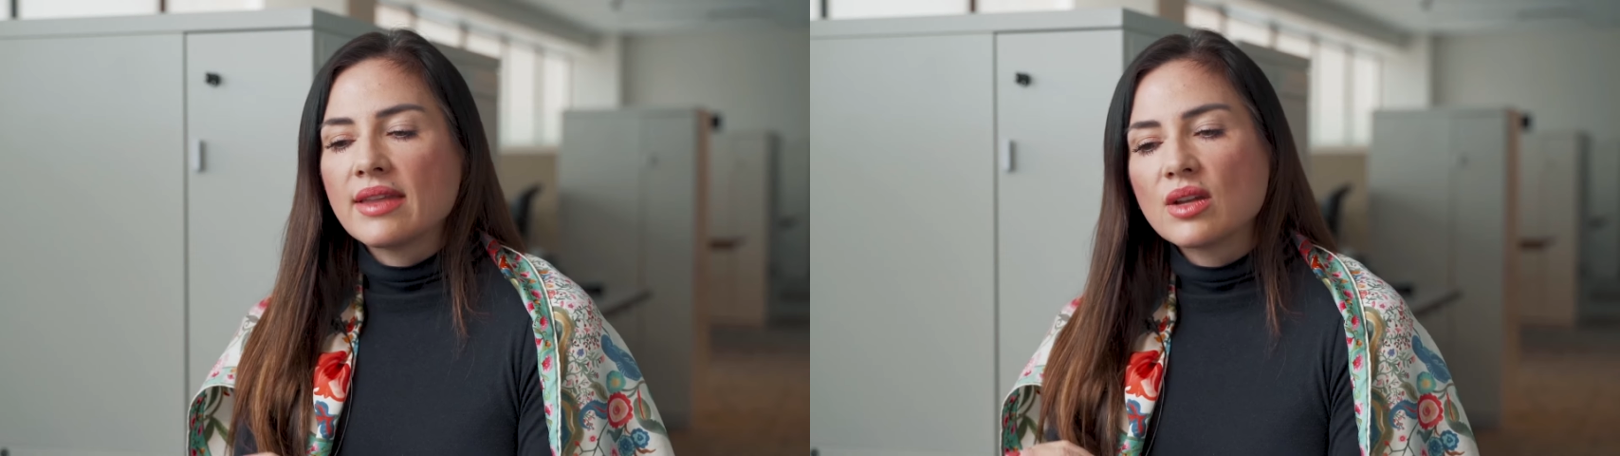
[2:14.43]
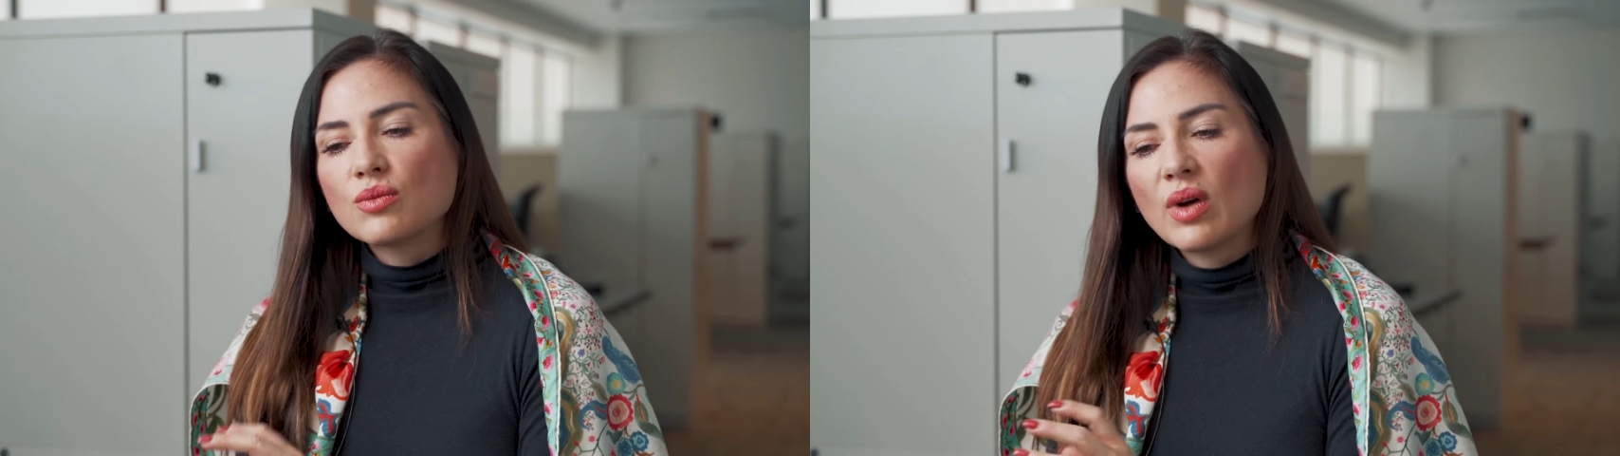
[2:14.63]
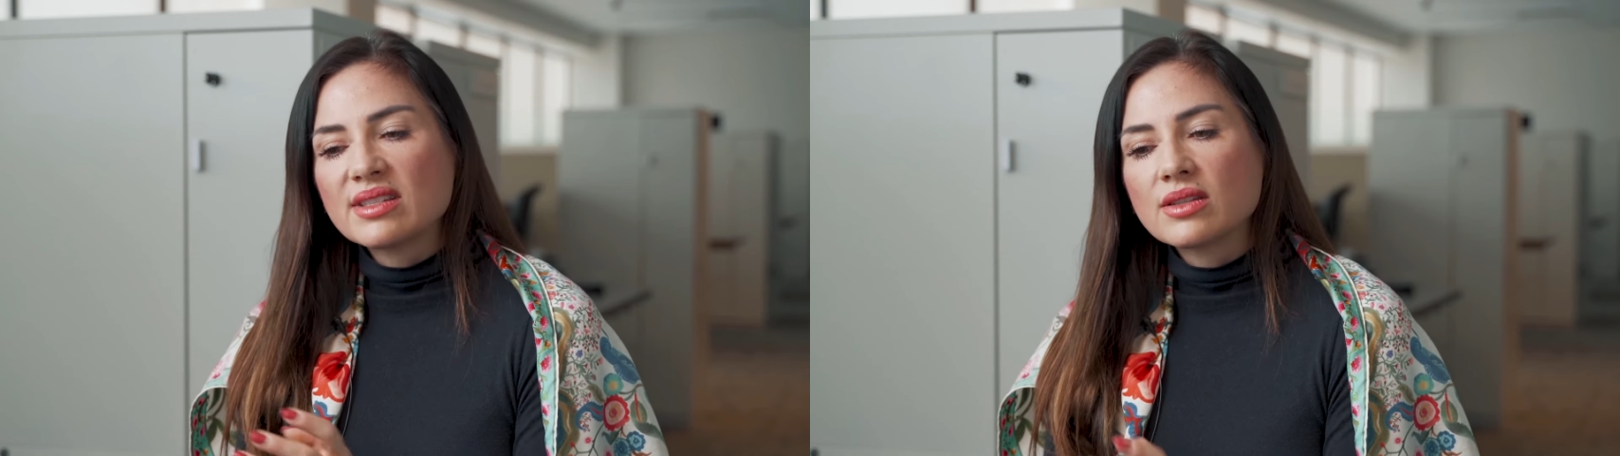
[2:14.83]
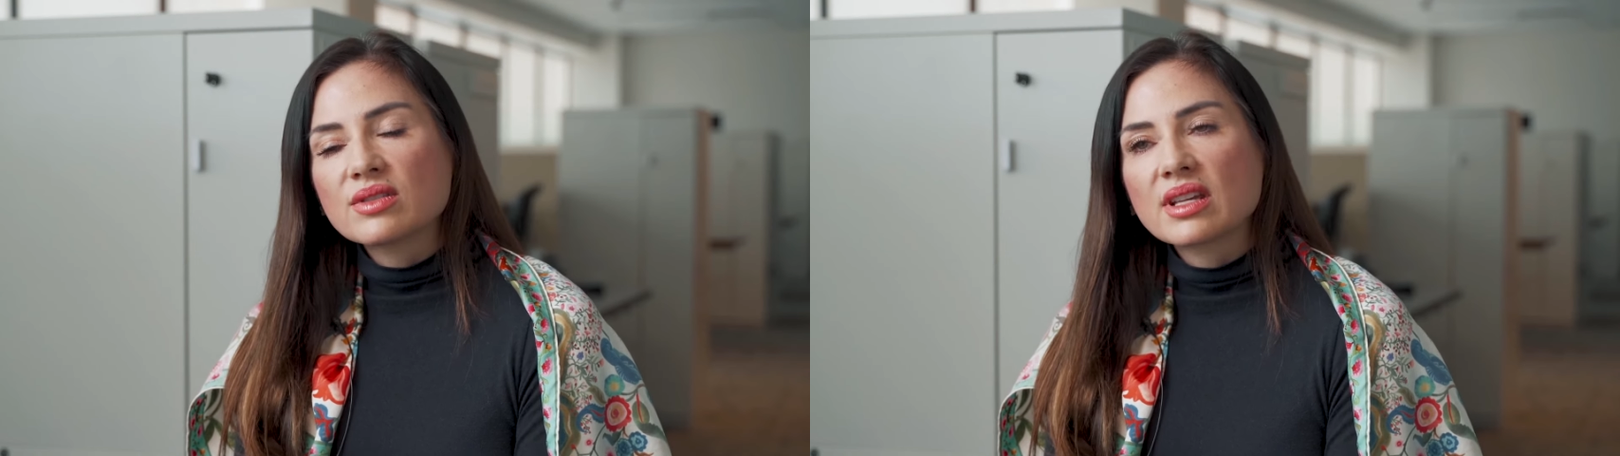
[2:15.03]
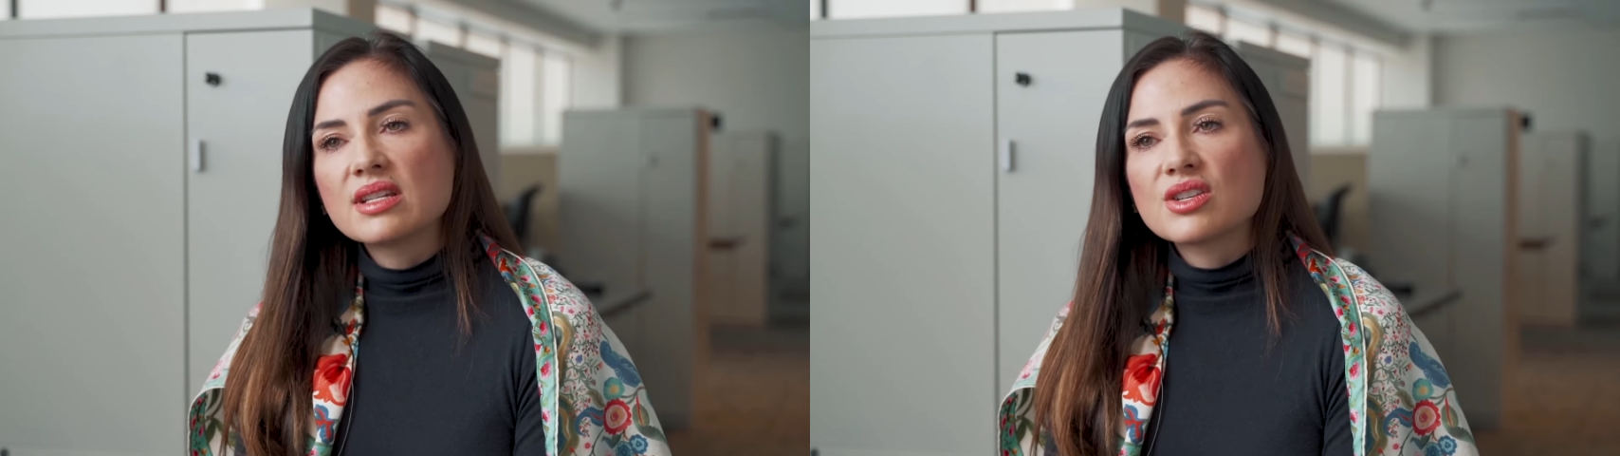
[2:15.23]
And then once
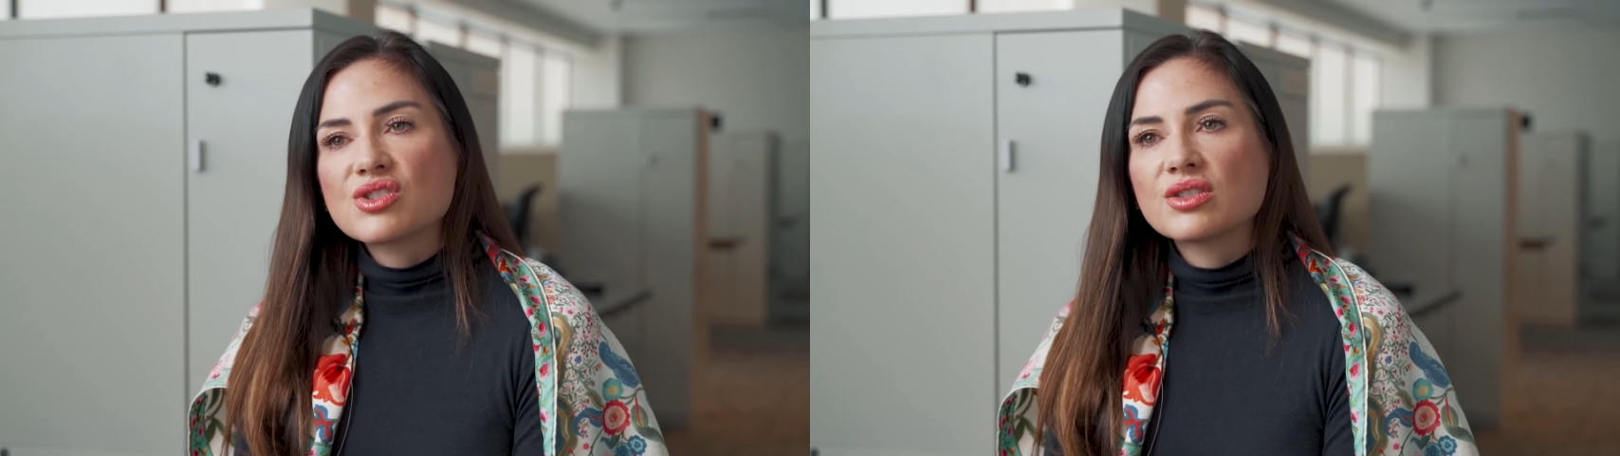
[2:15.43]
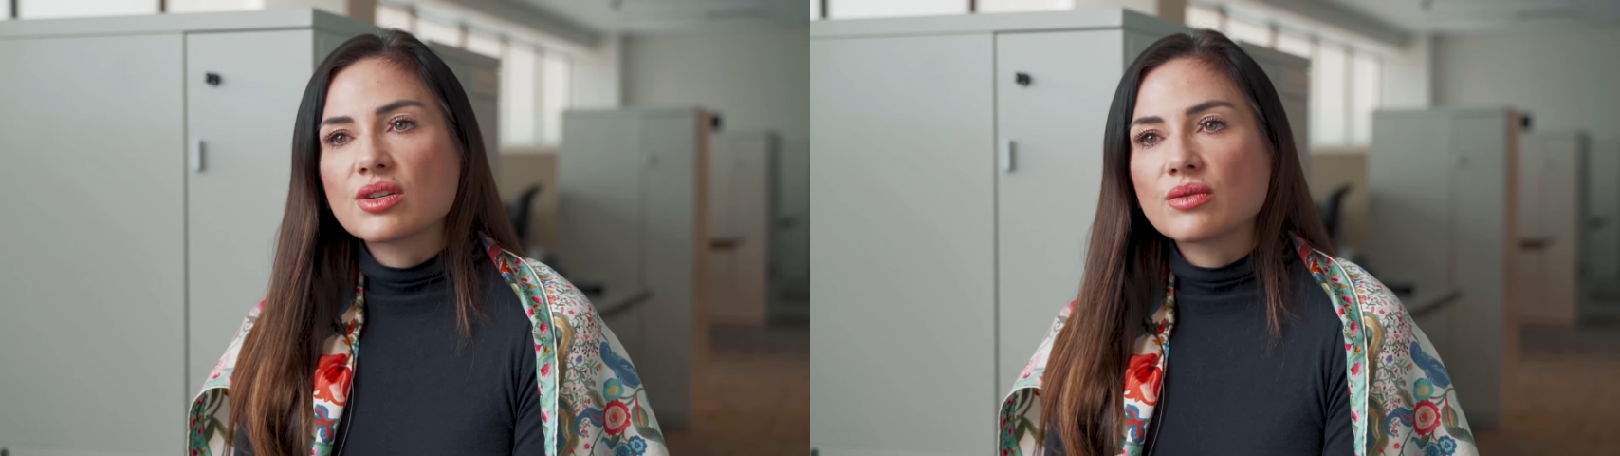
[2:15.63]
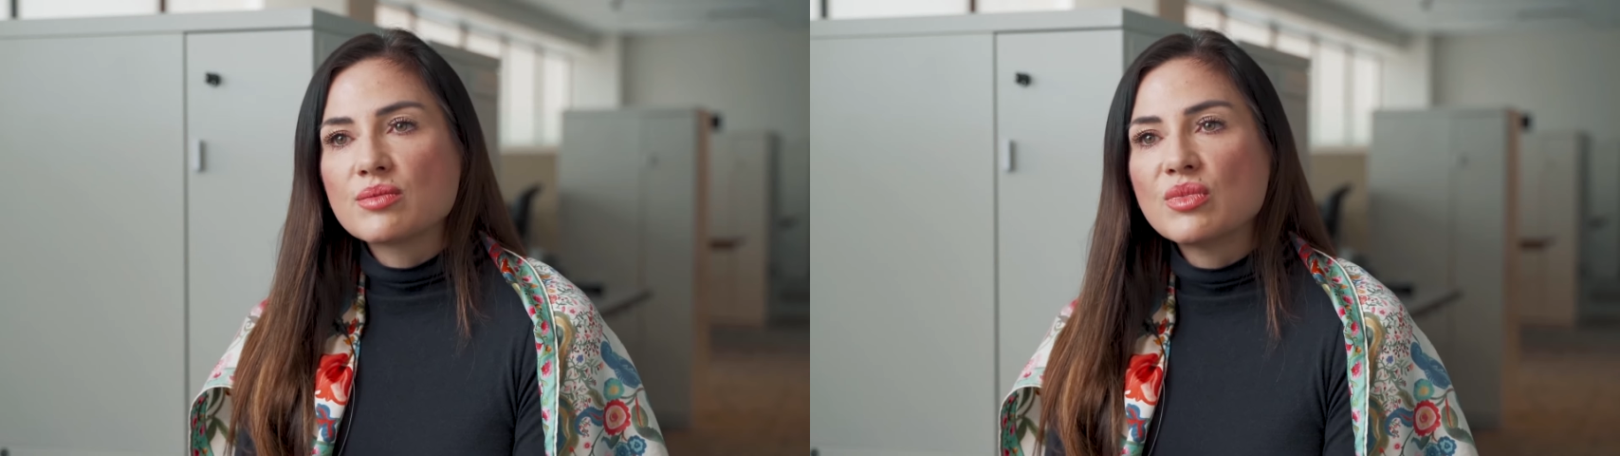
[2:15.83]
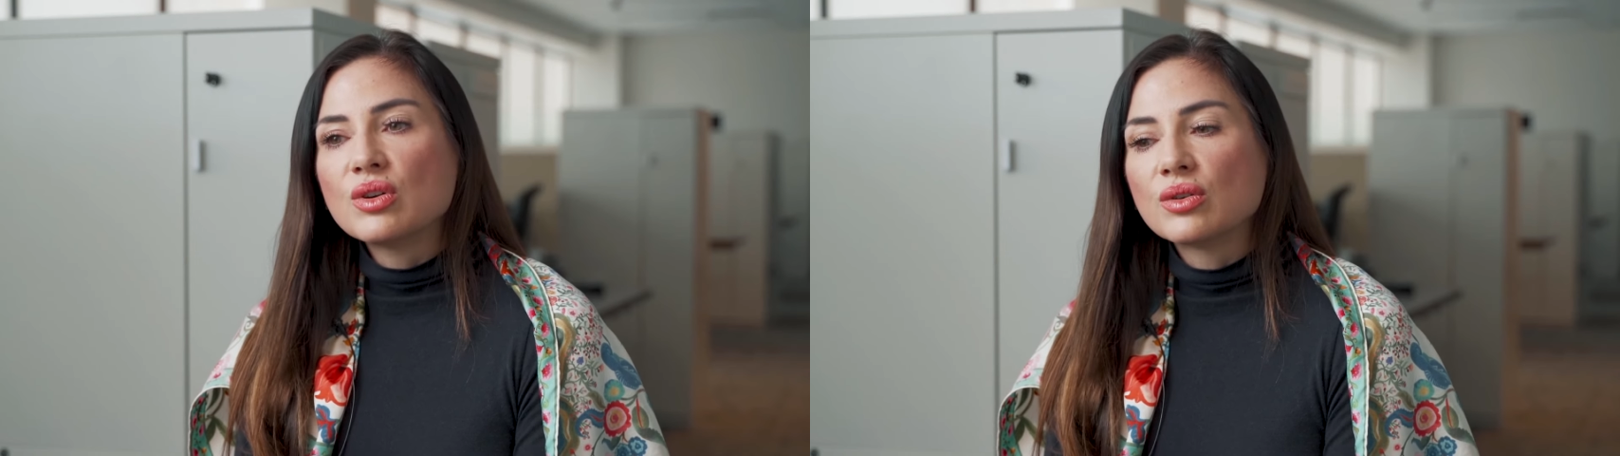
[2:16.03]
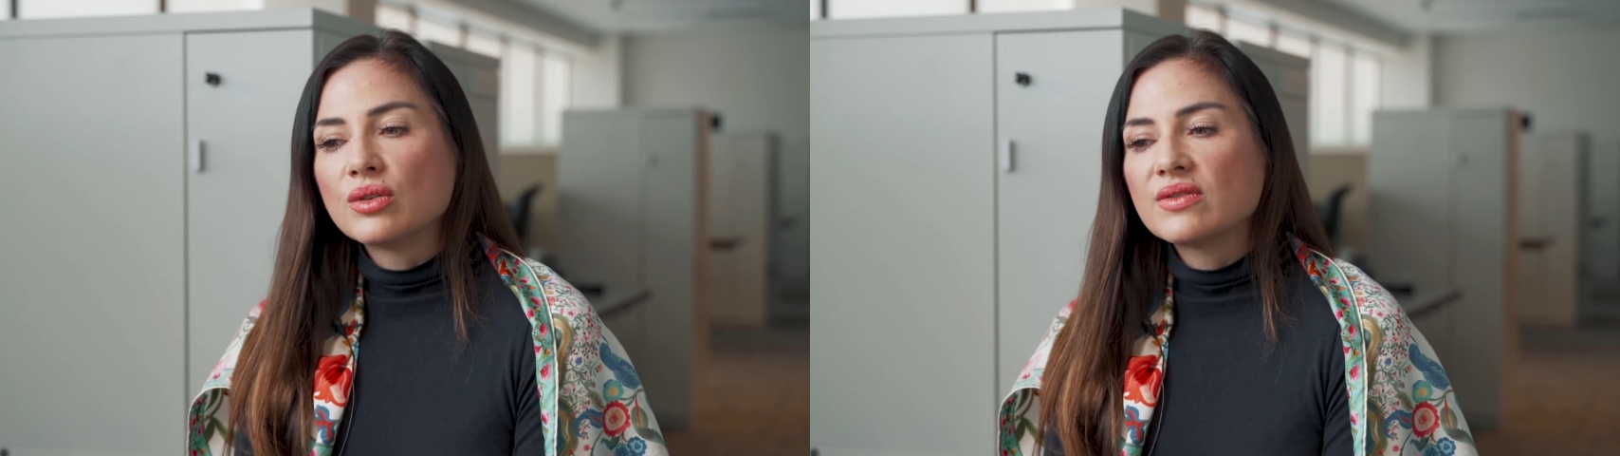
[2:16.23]
those conditions are
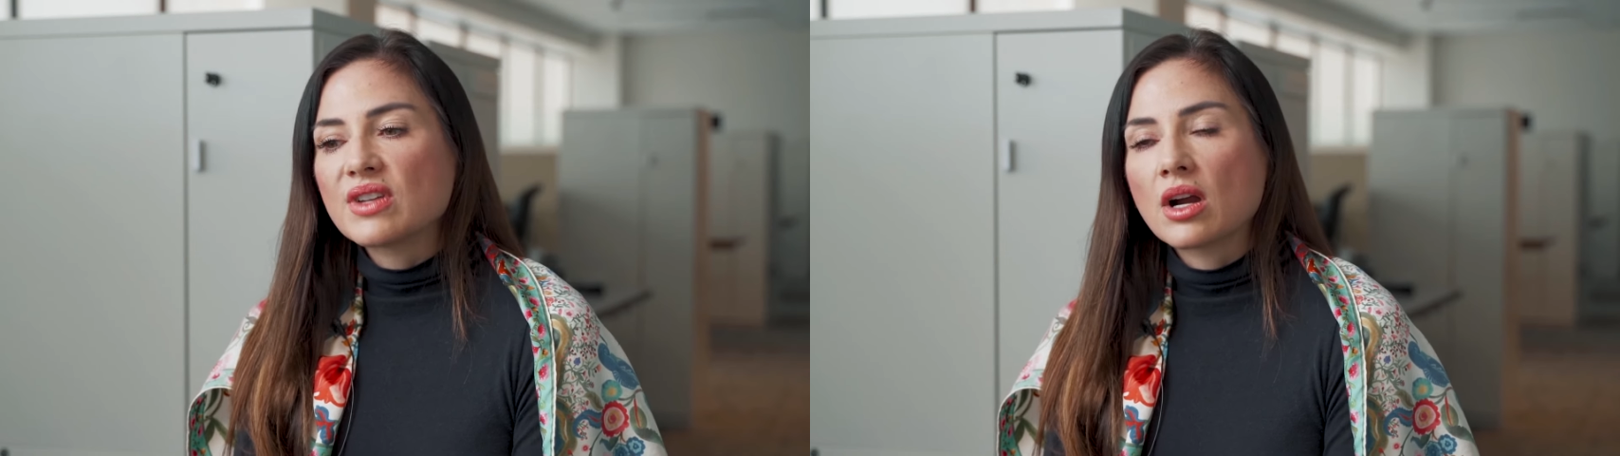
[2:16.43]
removed,